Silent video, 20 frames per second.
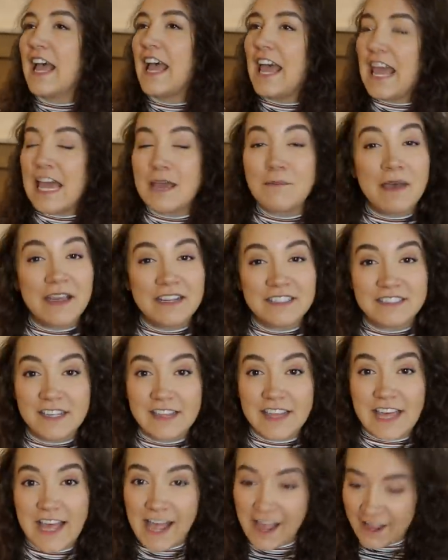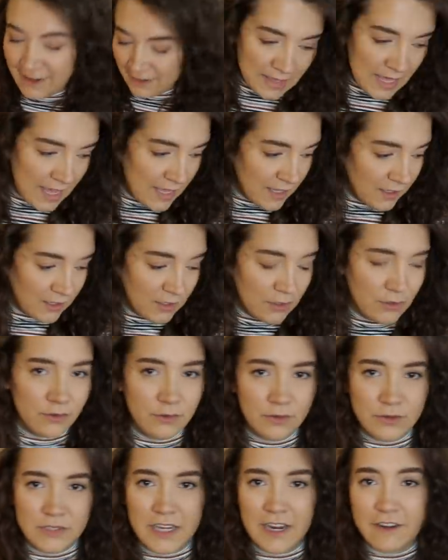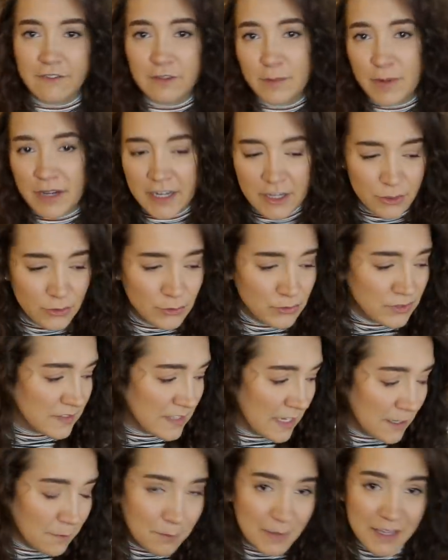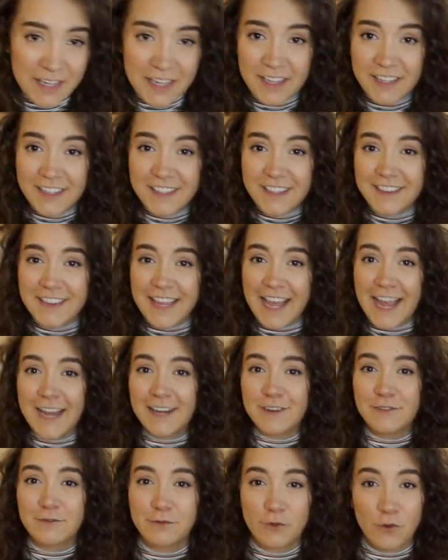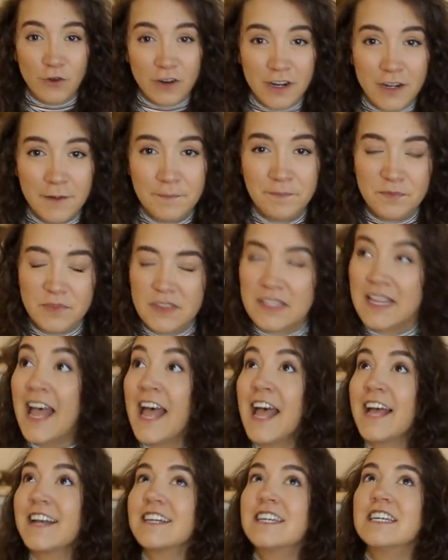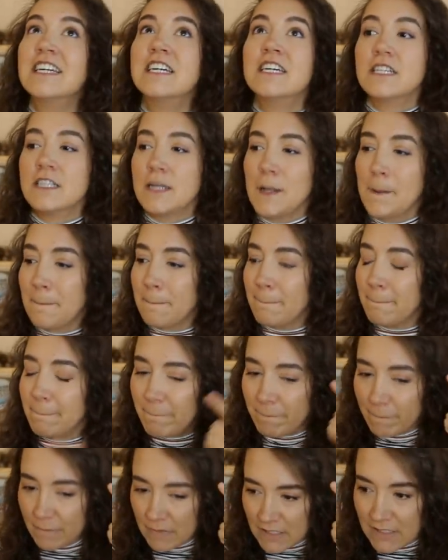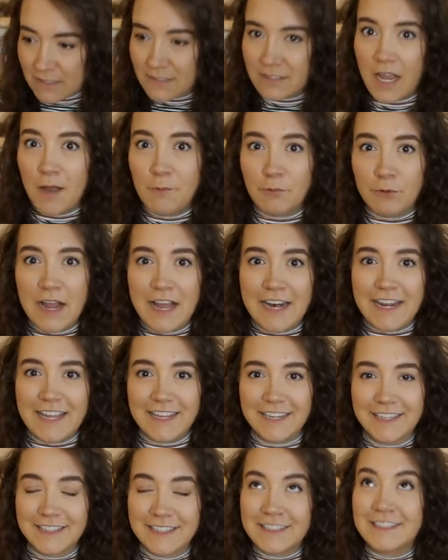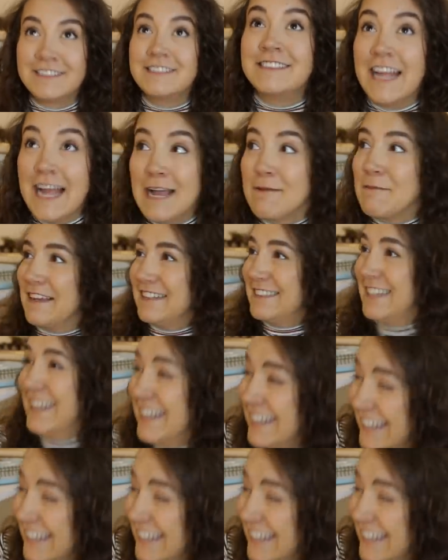Amen to that. Thank you to everybody who sent me that forum, that subreddit. Damn it!